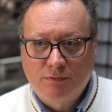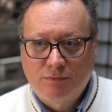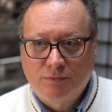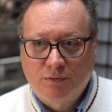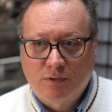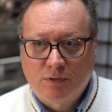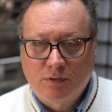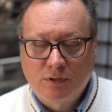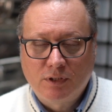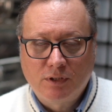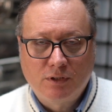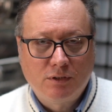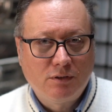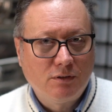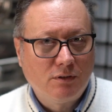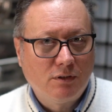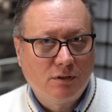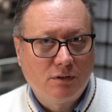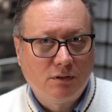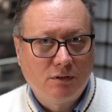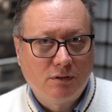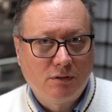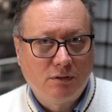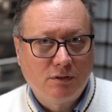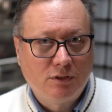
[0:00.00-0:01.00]
for the
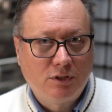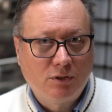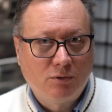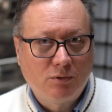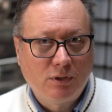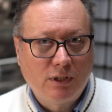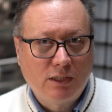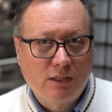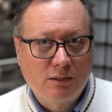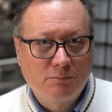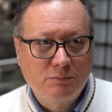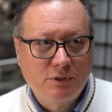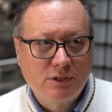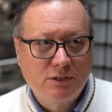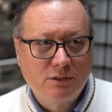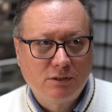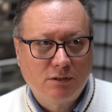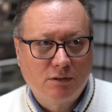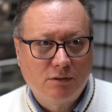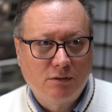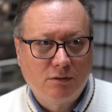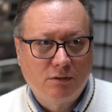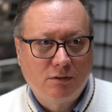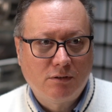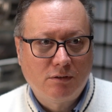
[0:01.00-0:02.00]
tone arms,
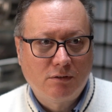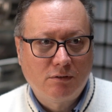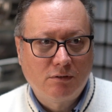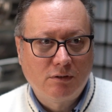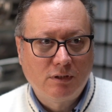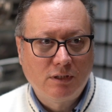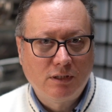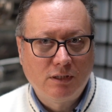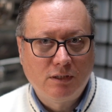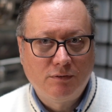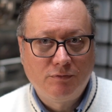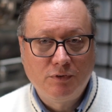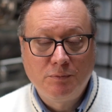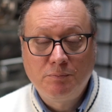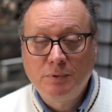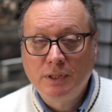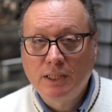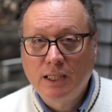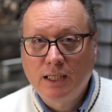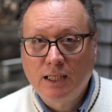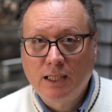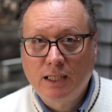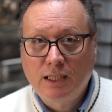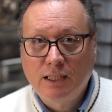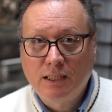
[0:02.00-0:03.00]
or
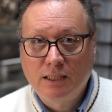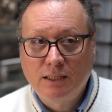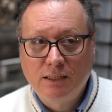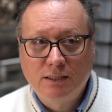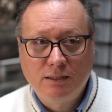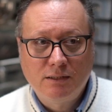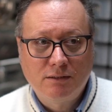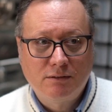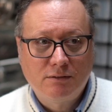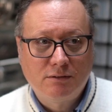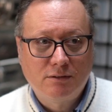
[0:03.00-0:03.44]
VPI